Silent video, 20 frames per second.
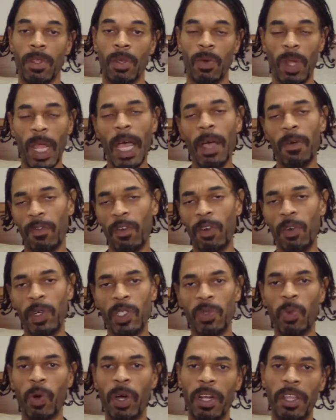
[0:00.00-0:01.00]
Well, that
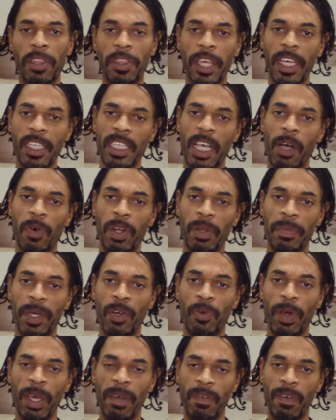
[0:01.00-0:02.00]
ruins one of the things I would have been
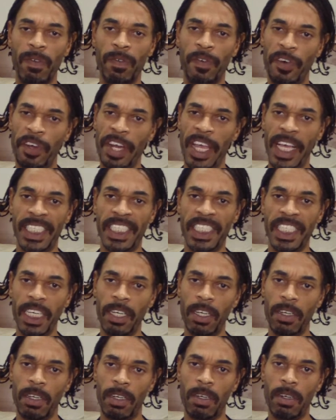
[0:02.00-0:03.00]
grateful for next
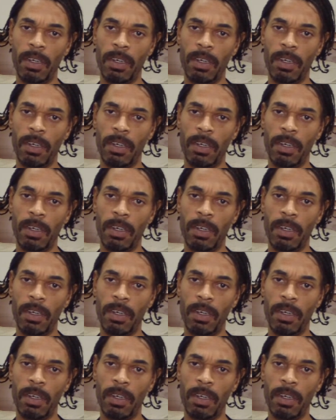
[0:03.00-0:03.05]
year.